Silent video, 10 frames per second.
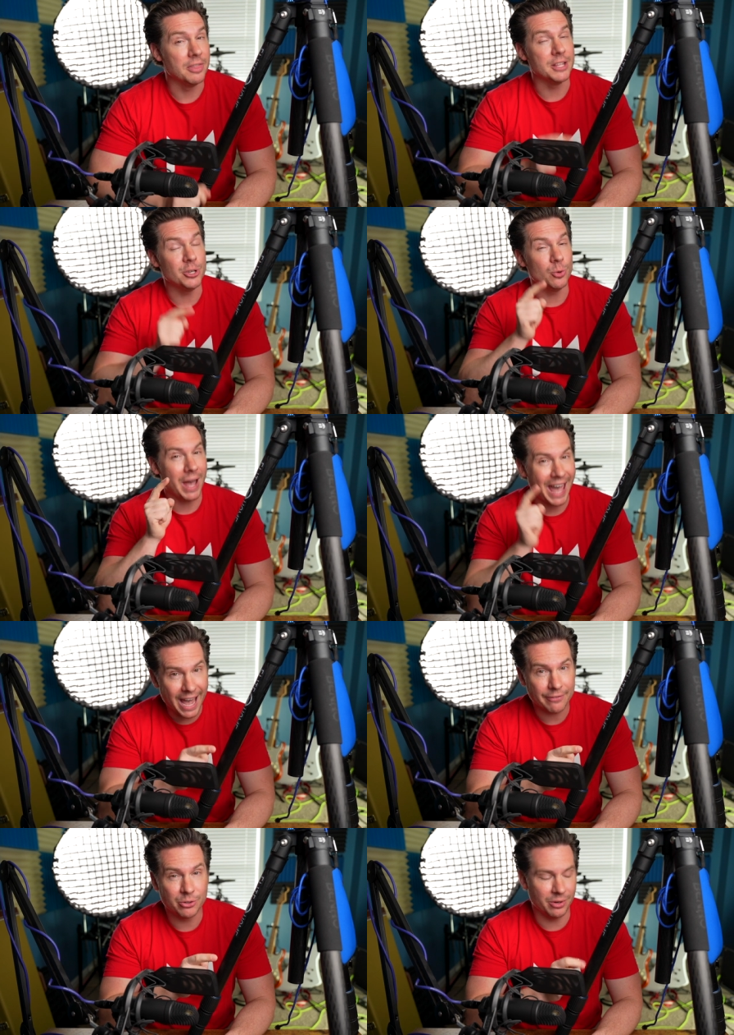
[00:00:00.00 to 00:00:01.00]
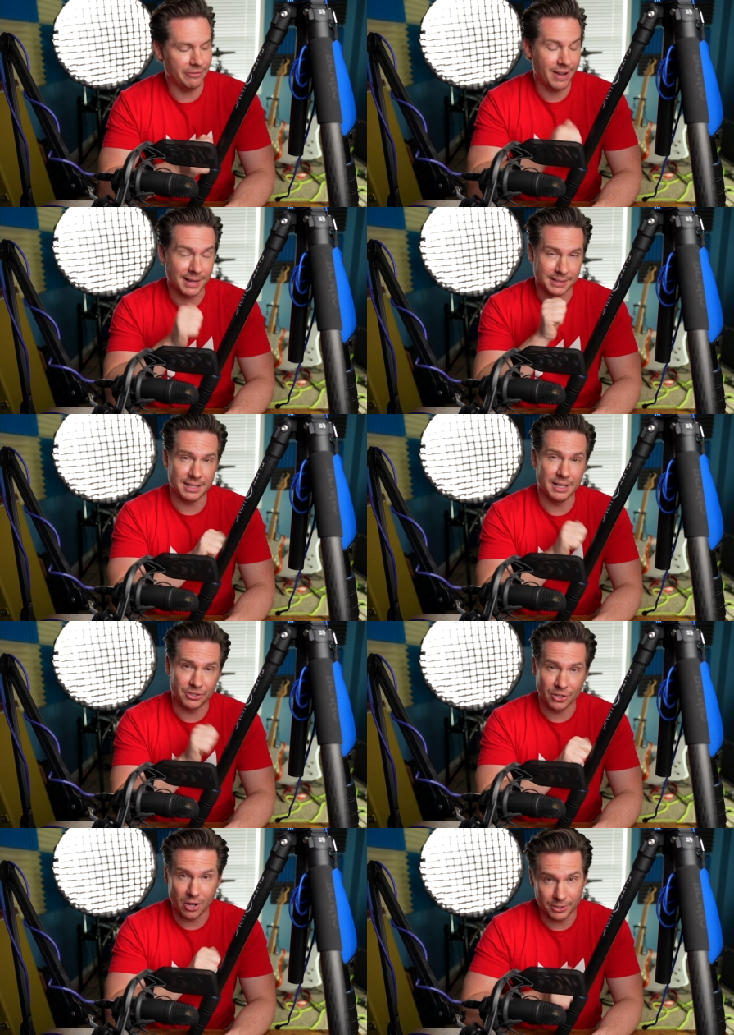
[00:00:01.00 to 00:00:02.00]
then you have to invest in a
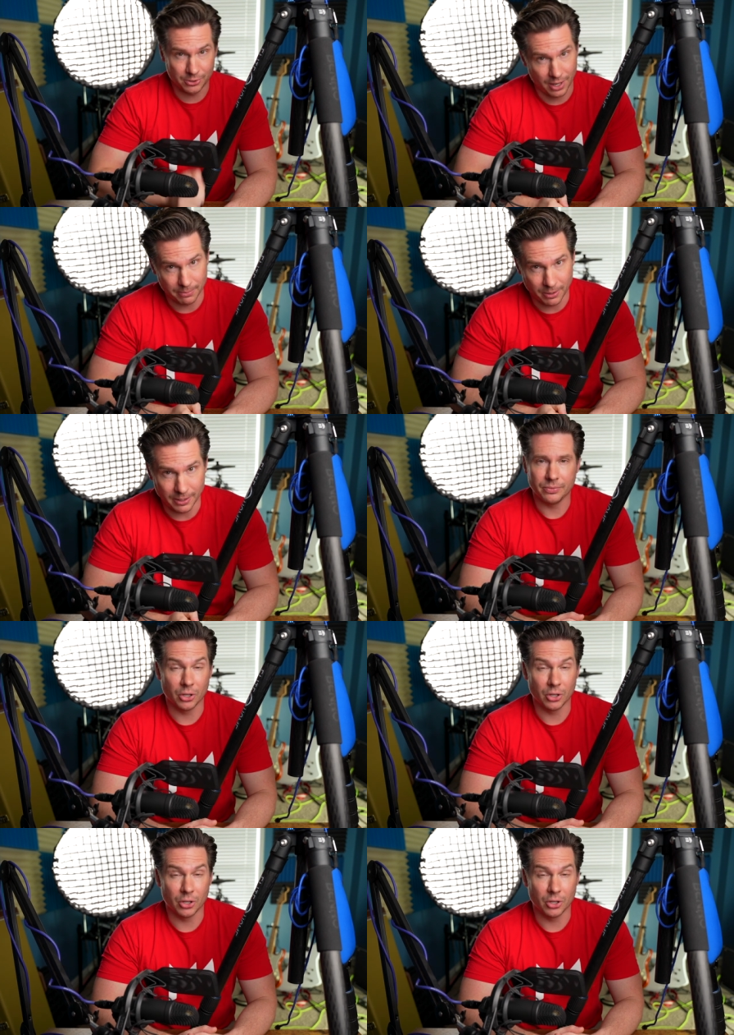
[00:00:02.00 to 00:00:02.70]
solid tripod.